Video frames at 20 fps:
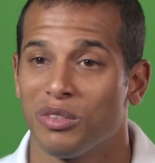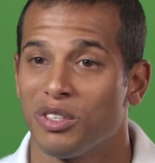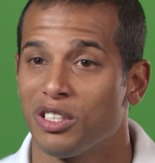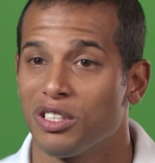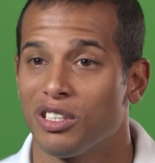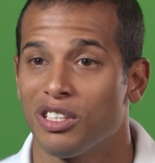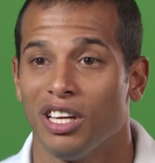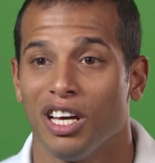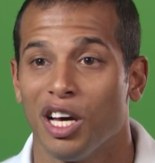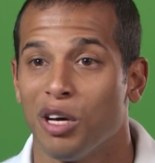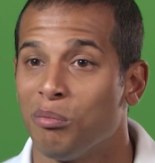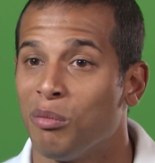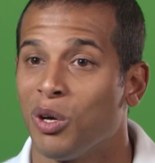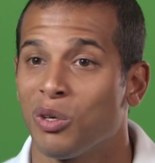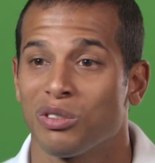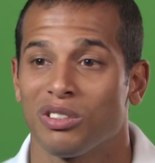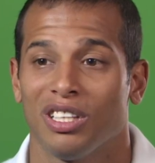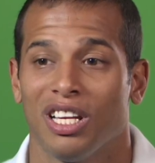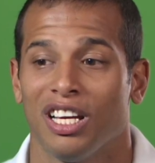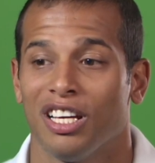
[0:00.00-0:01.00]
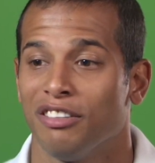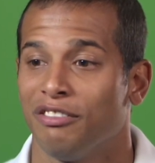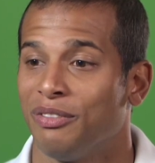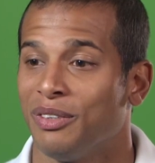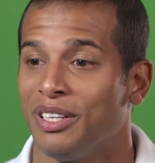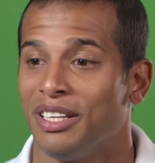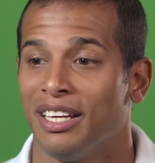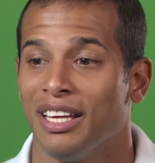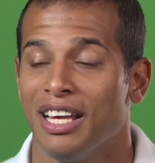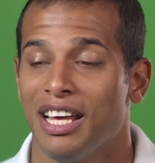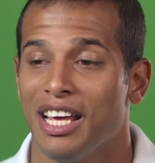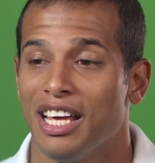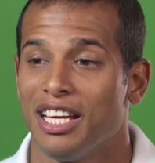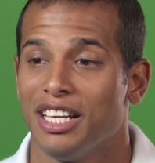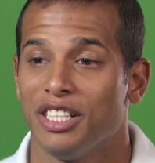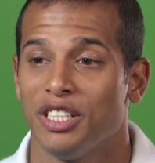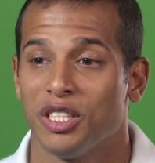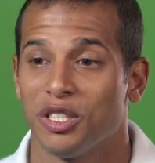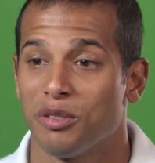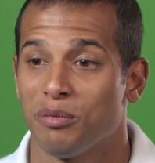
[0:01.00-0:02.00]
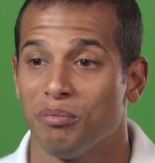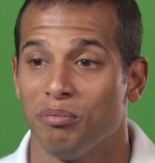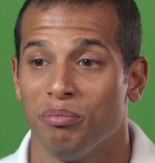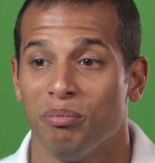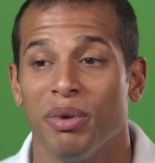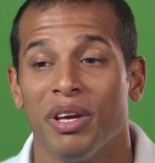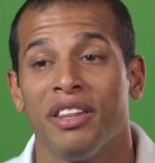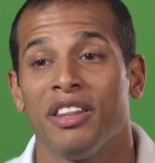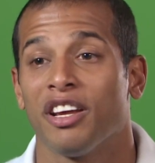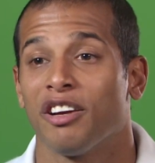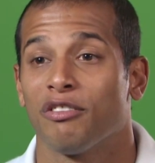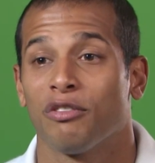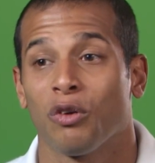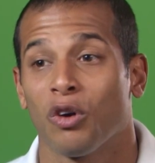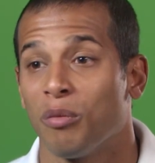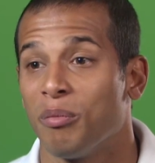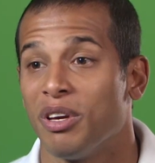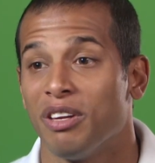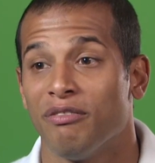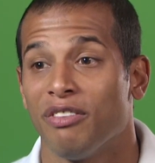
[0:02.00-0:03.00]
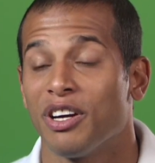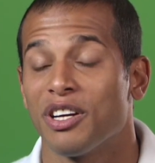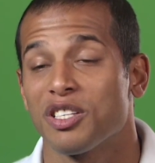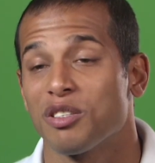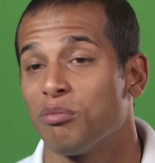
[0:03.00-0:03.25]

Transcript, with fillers: the utmost love and just been there for me and very